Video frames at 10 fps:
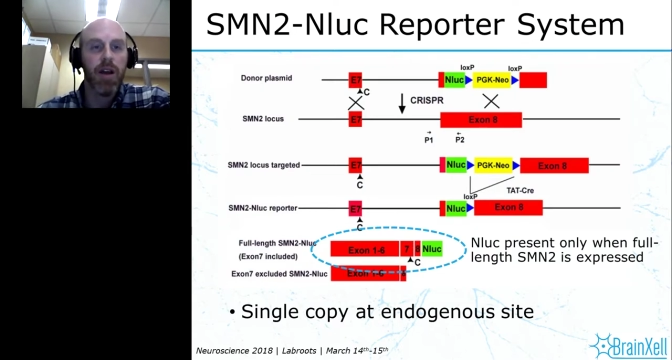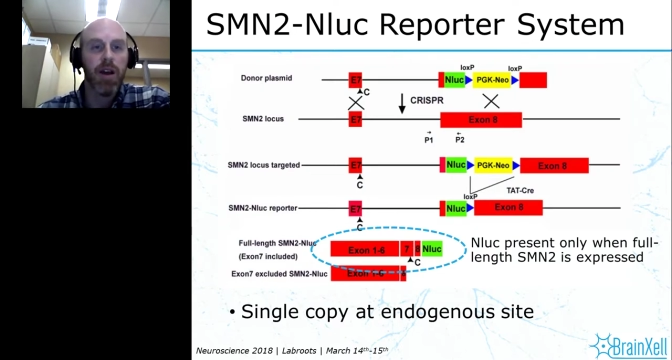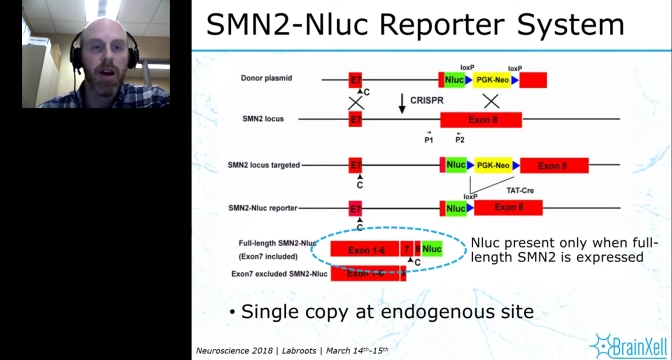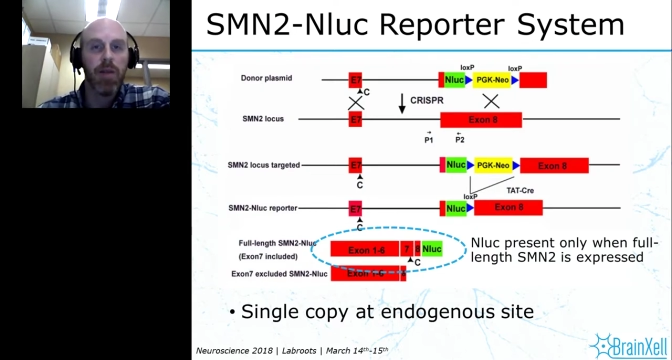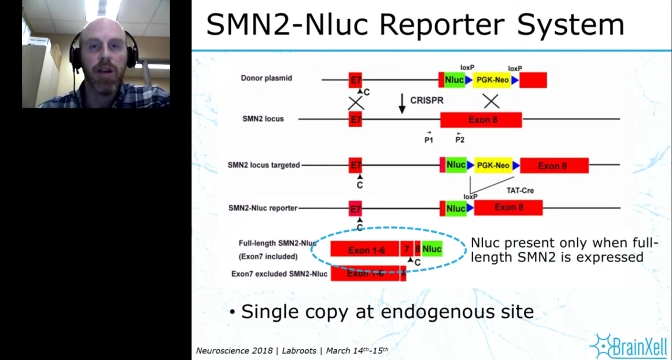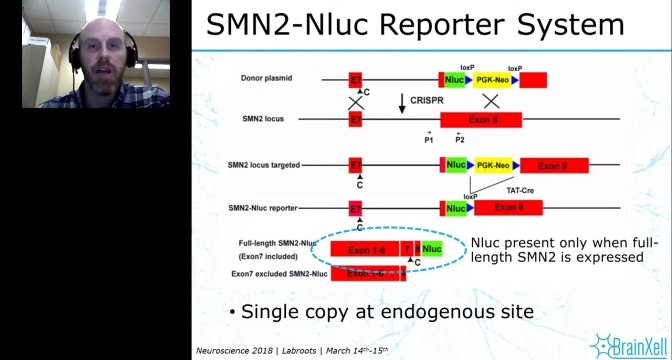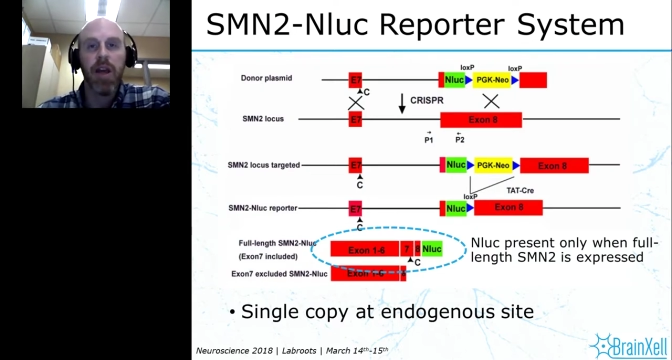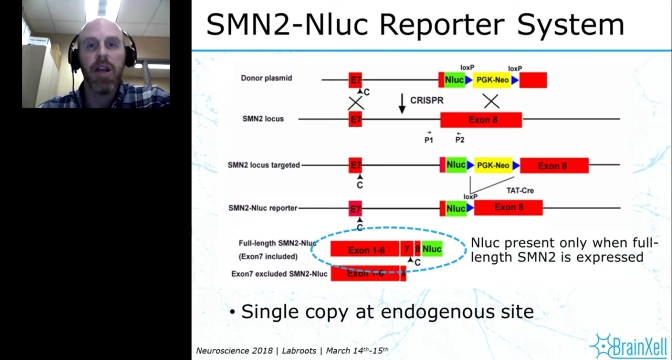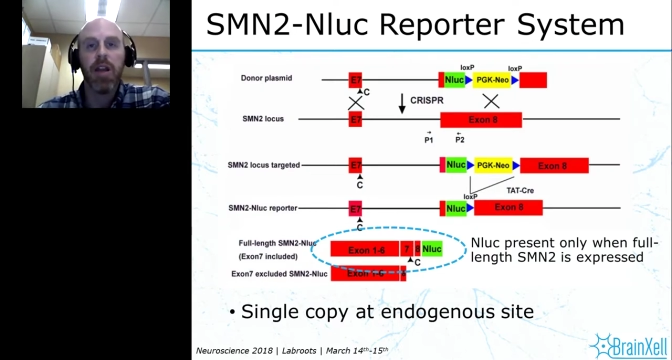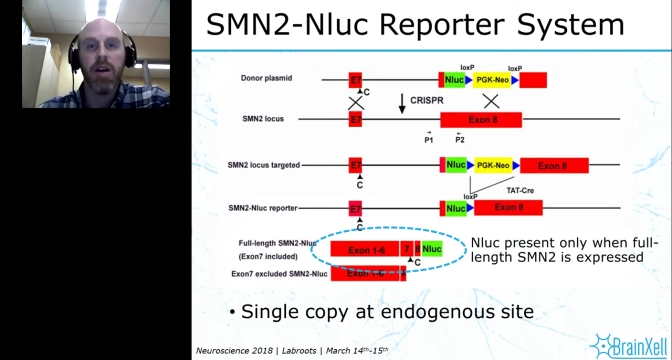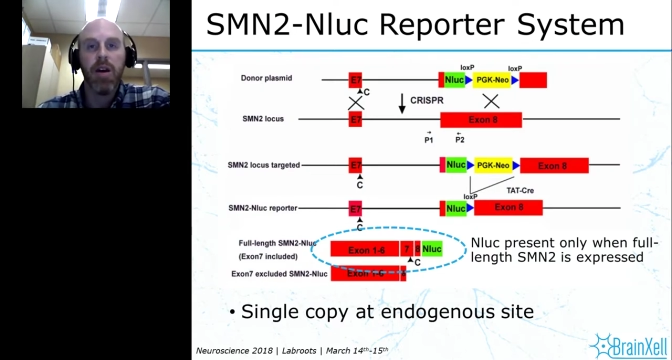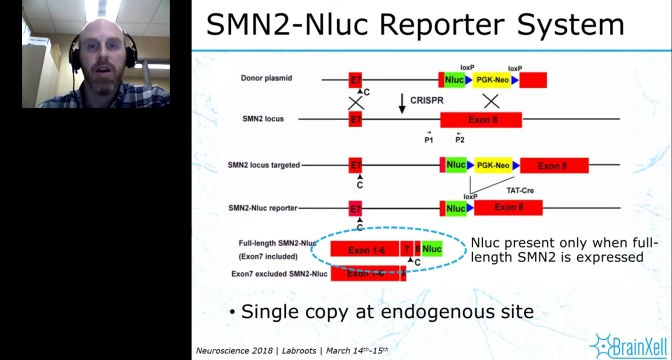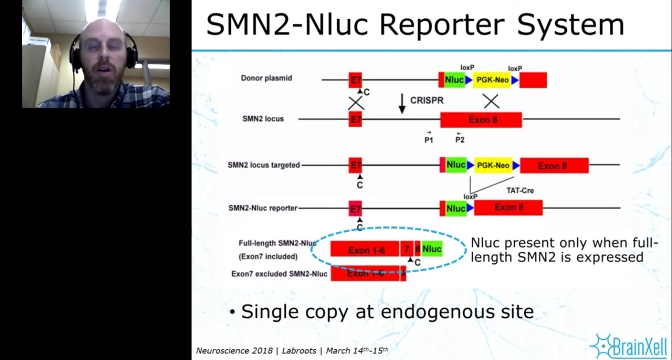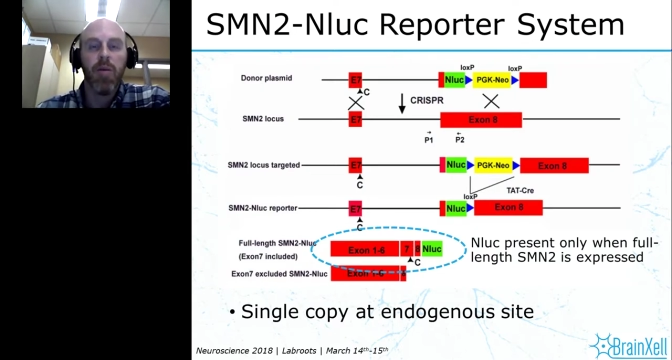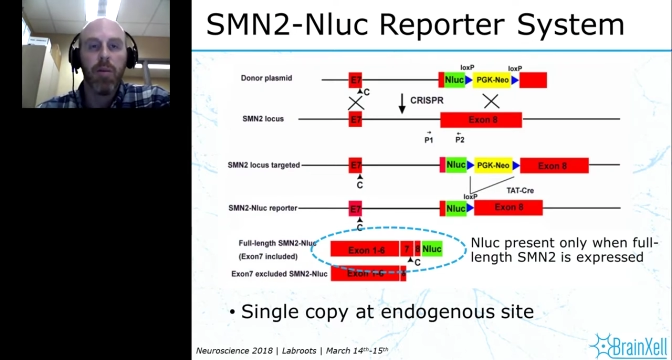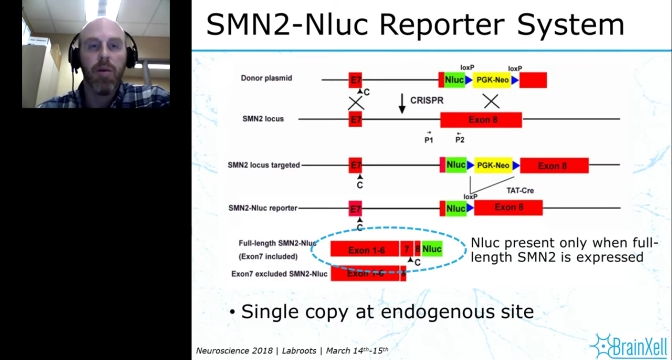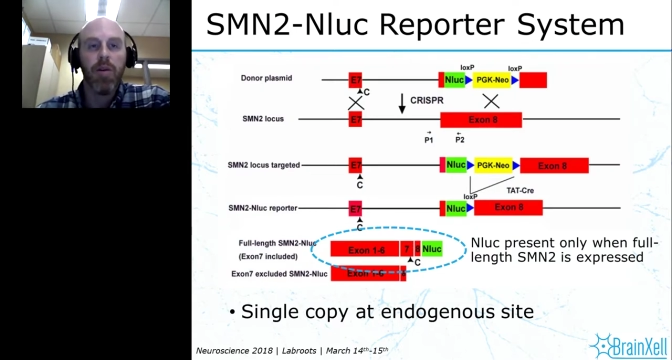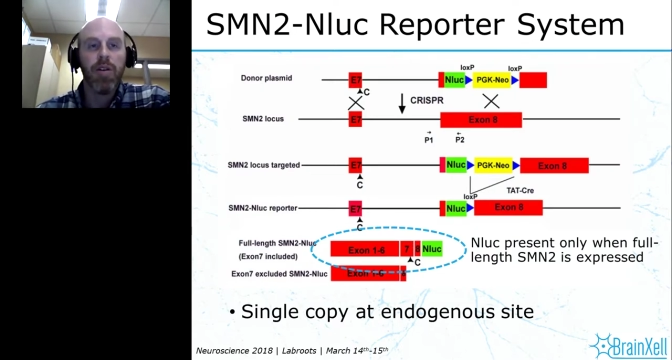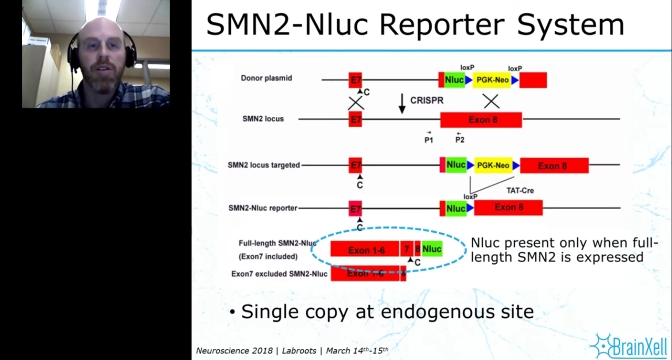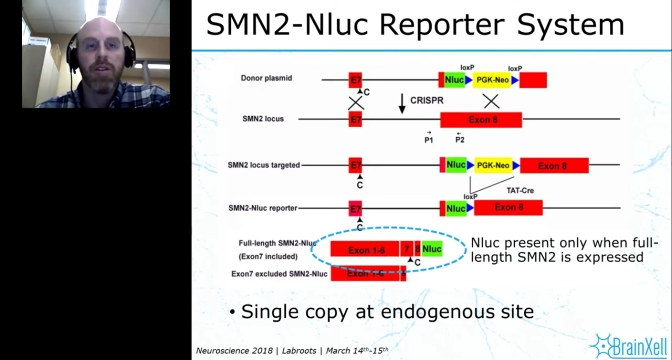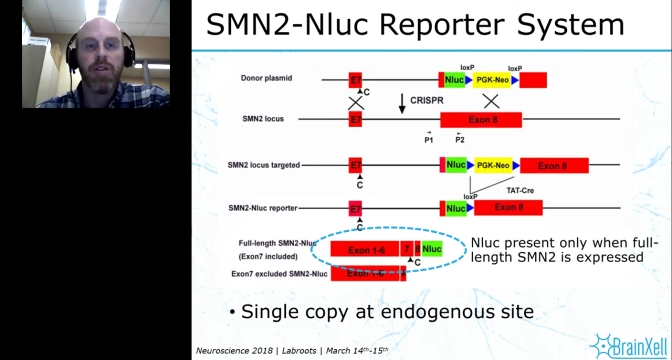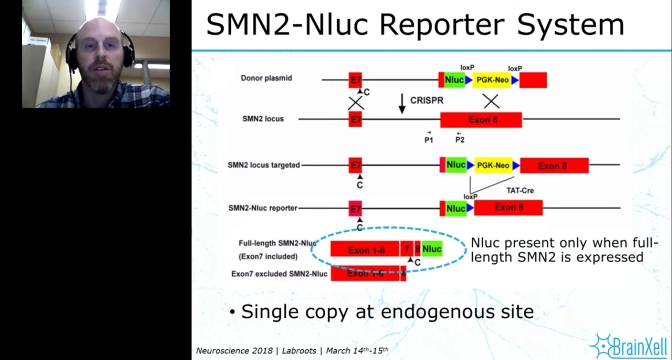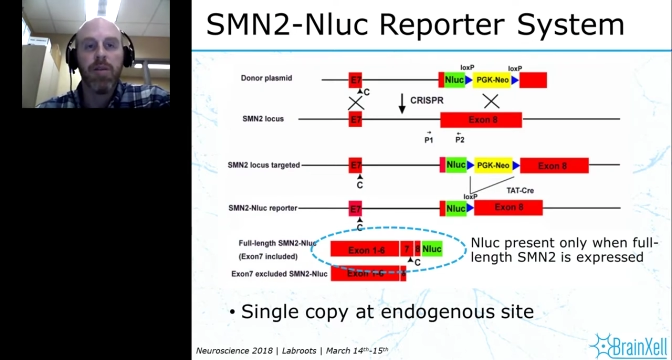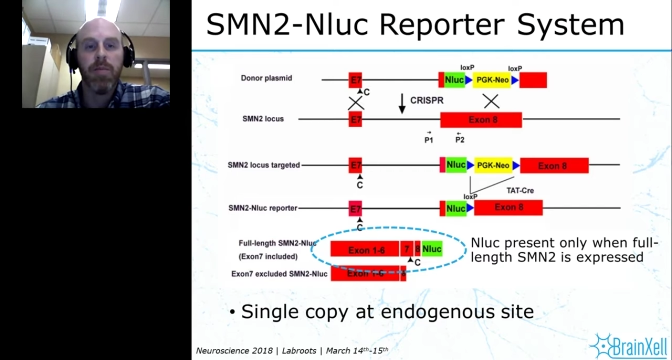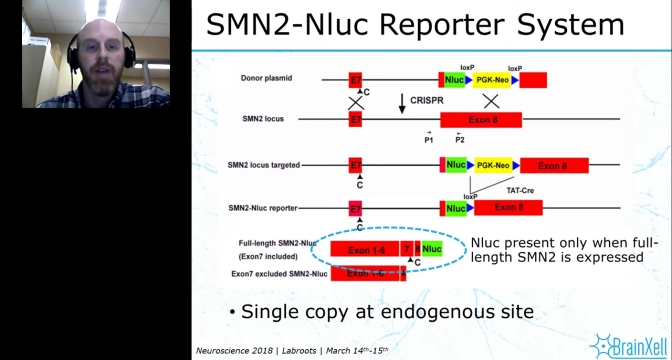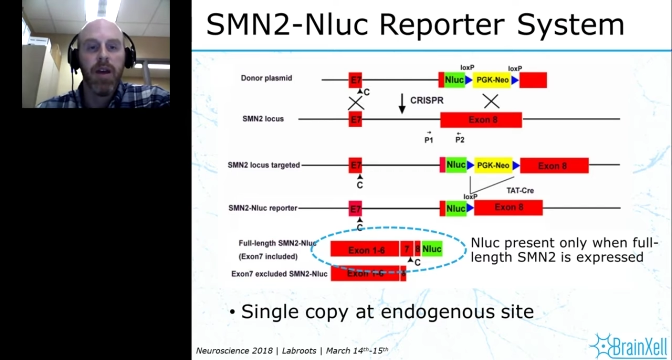complicated reporter system